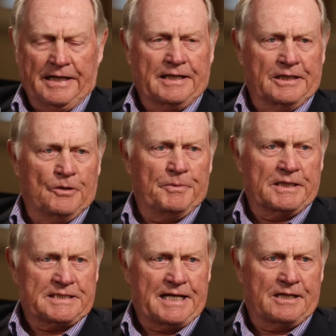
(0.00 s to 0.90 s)
I had a little bit
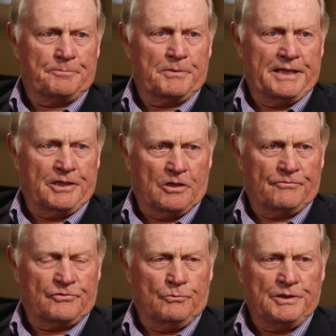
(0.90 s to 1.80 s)
of talent playing
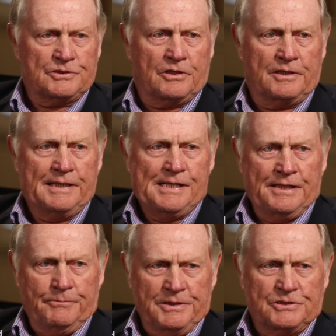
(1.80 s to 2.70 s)
golf. So we'd start
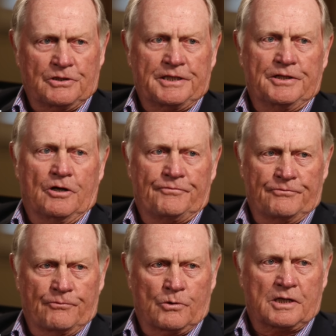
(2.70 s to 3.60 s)
getting off
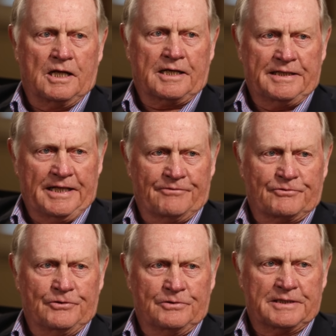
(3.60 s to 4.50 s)
at 4 o'clock in the
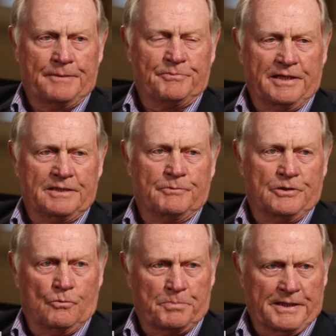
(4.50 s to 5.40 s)
afternoon type thing, and
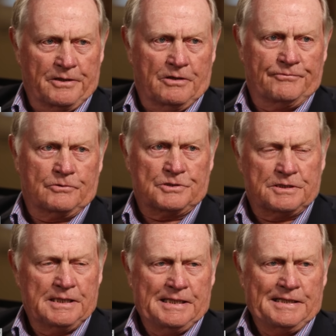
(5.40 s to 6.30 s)
we'd go play golf. Of
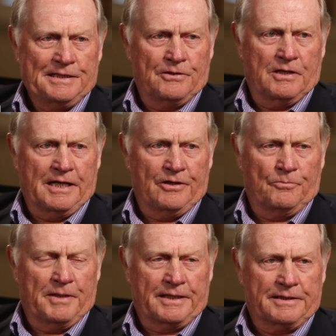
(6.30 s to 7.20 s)
course, in
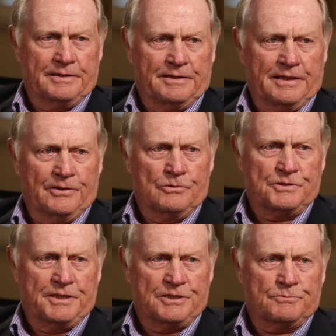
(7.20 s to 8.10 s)
Ohio back in
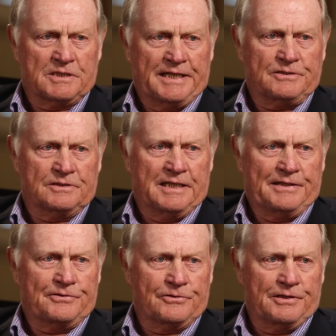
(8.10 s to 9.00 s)
those days, it was light till
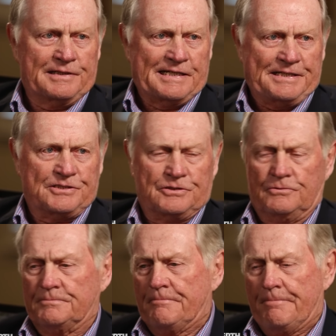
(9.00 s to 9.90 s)
9:30 at night.
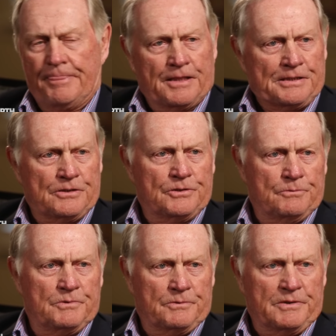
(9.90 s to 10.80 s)
So, you know,
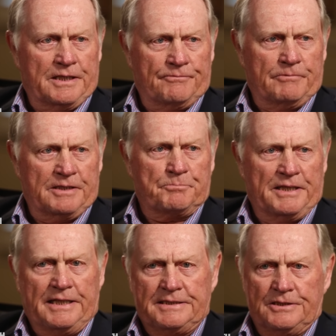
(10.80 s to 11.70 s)
we could
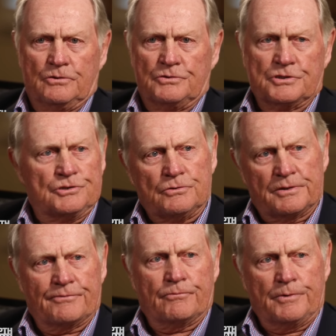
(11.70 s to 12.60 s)
play 18 holes and do
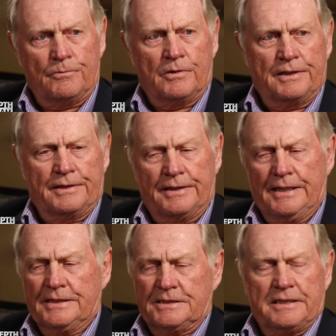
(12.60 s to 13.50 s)
whatever we want, and
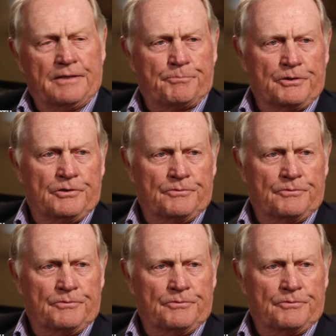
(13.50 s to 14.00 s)
still had a pretty